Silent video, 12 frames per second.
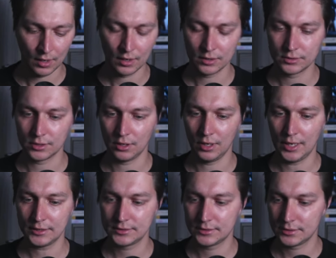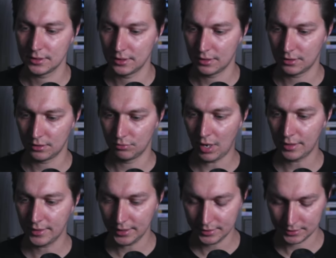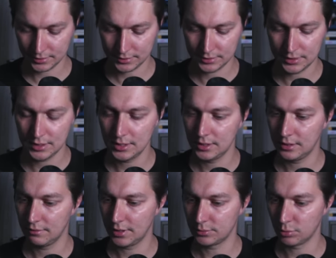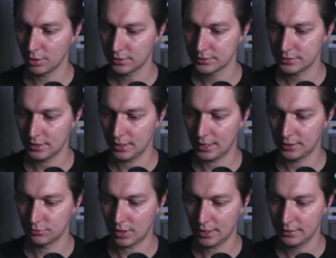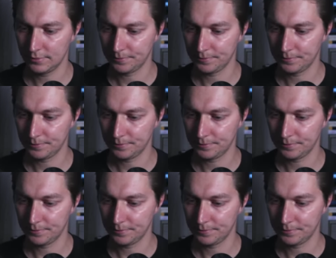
So let's run that and see if that works. Lane run.